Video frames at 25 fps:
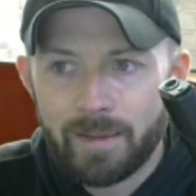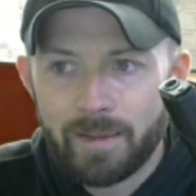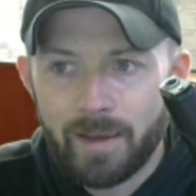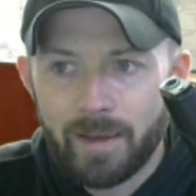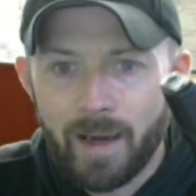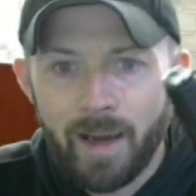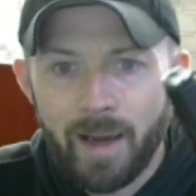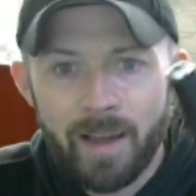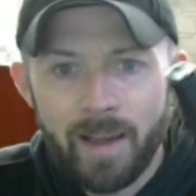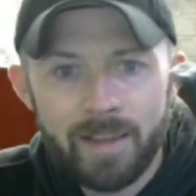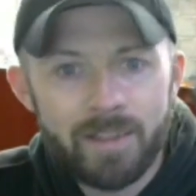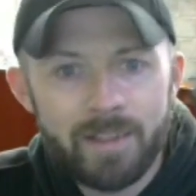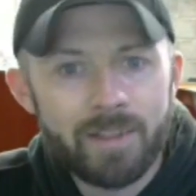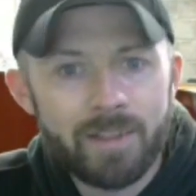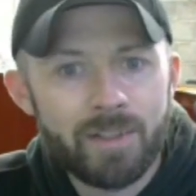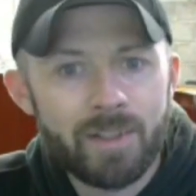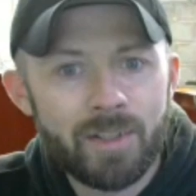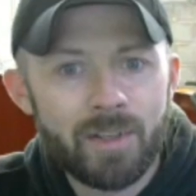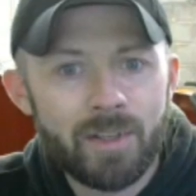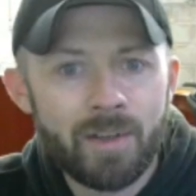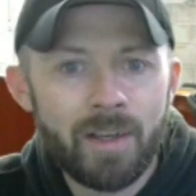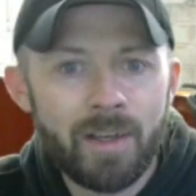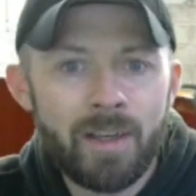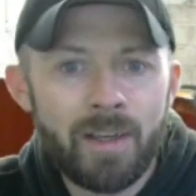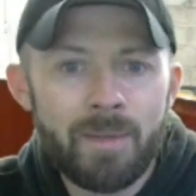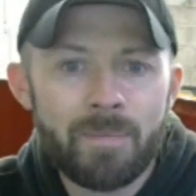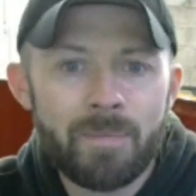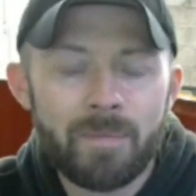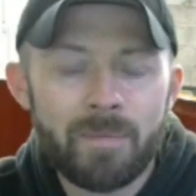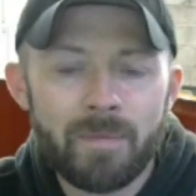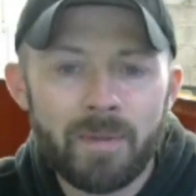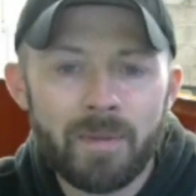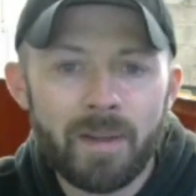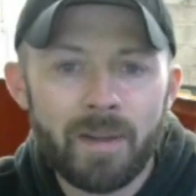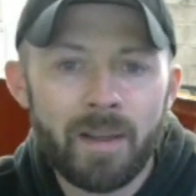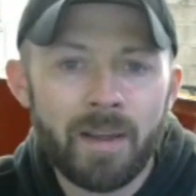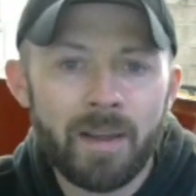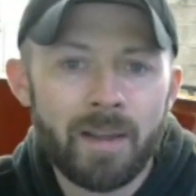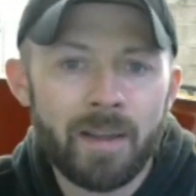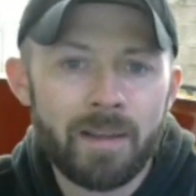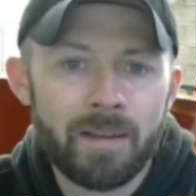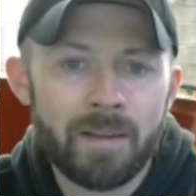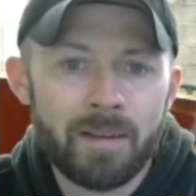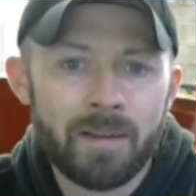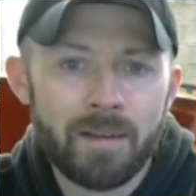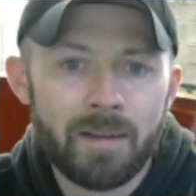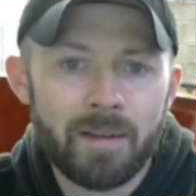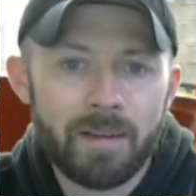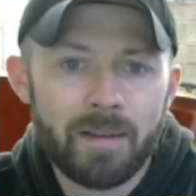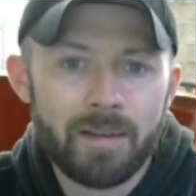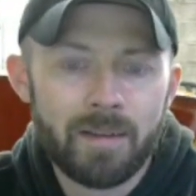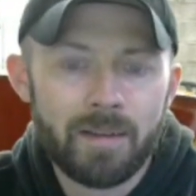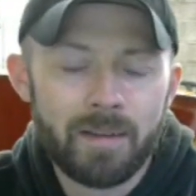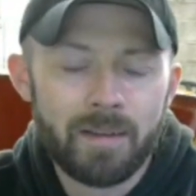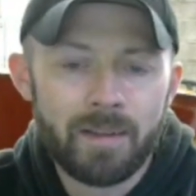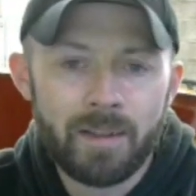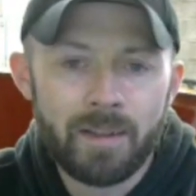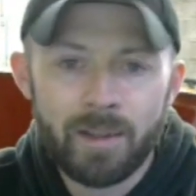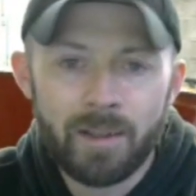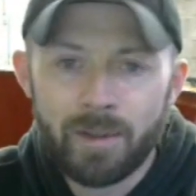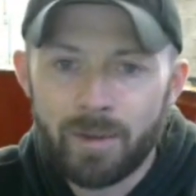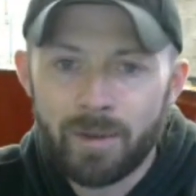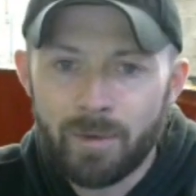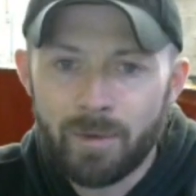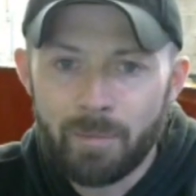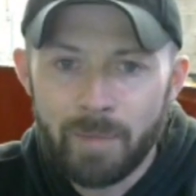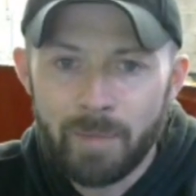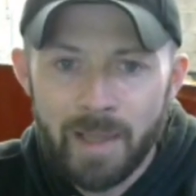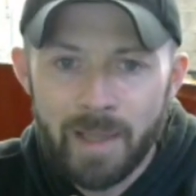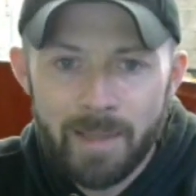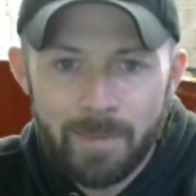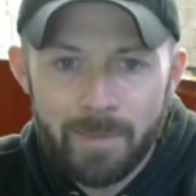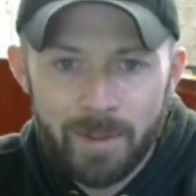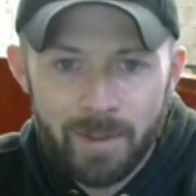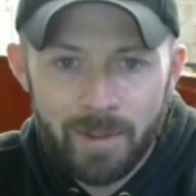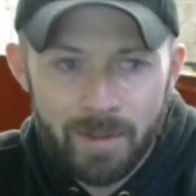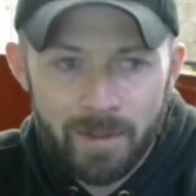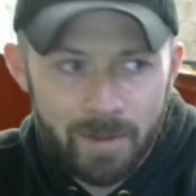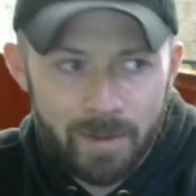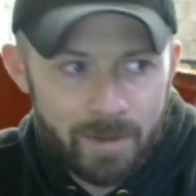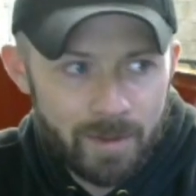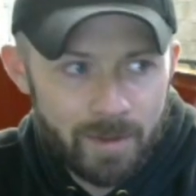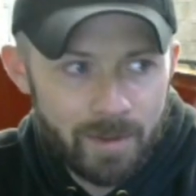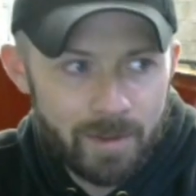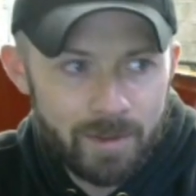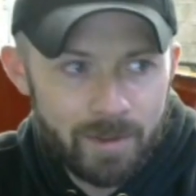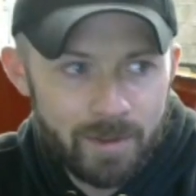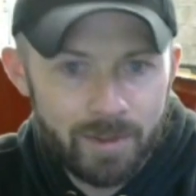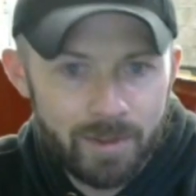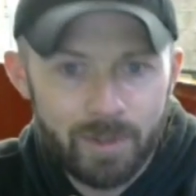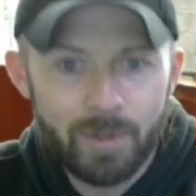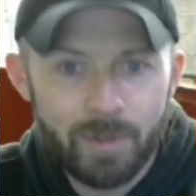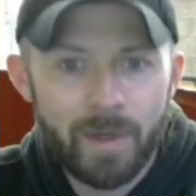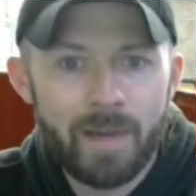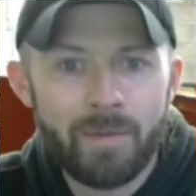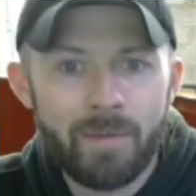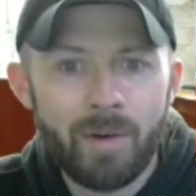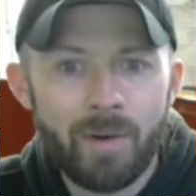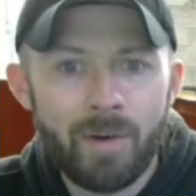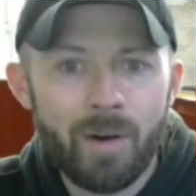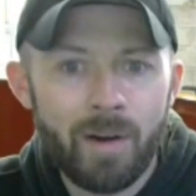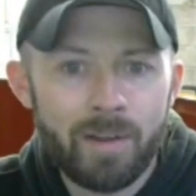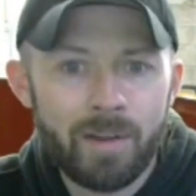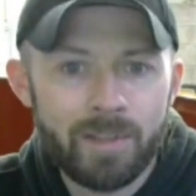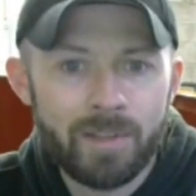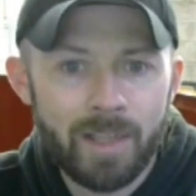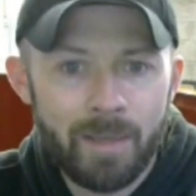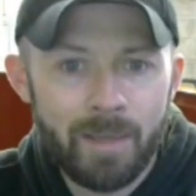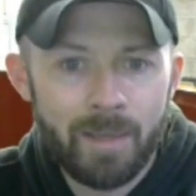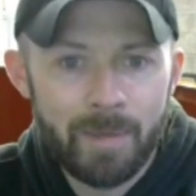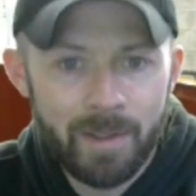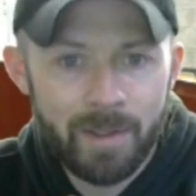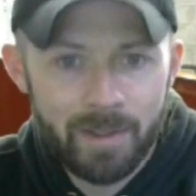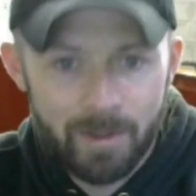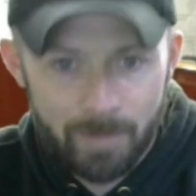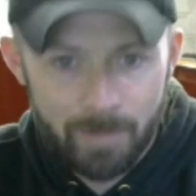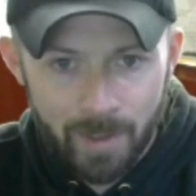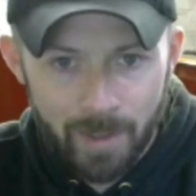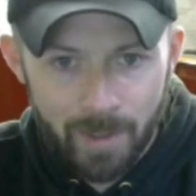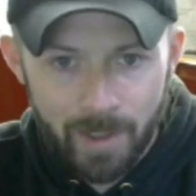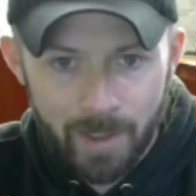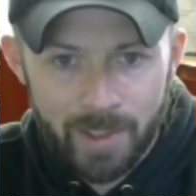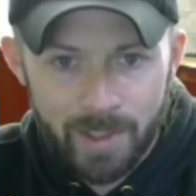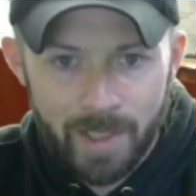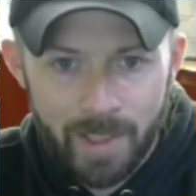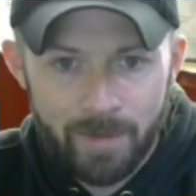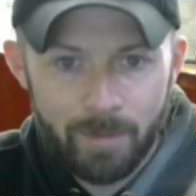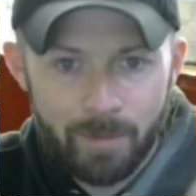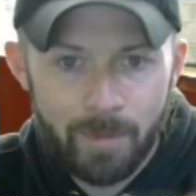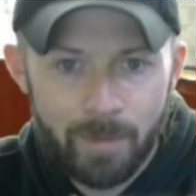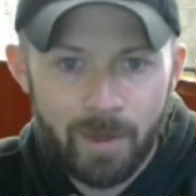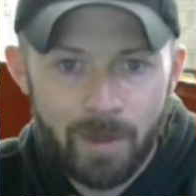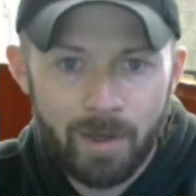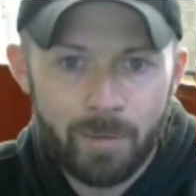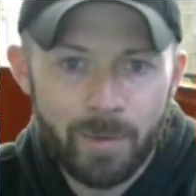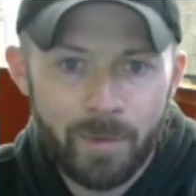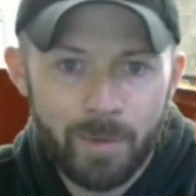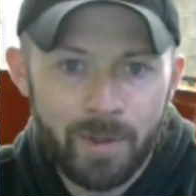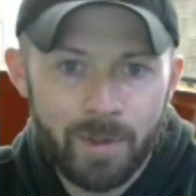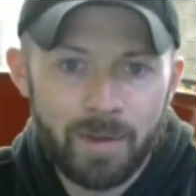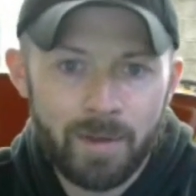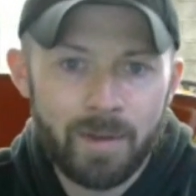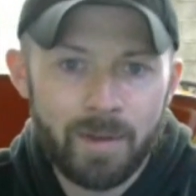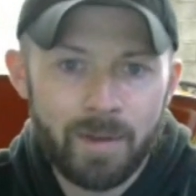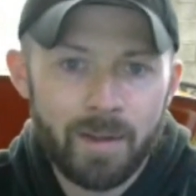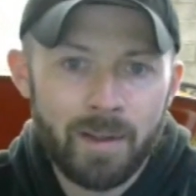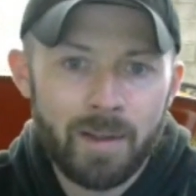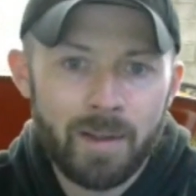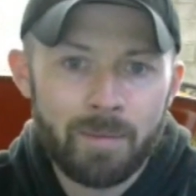I disagree, and you know, maybe you have a hard time hitting the broadside of a barn with it.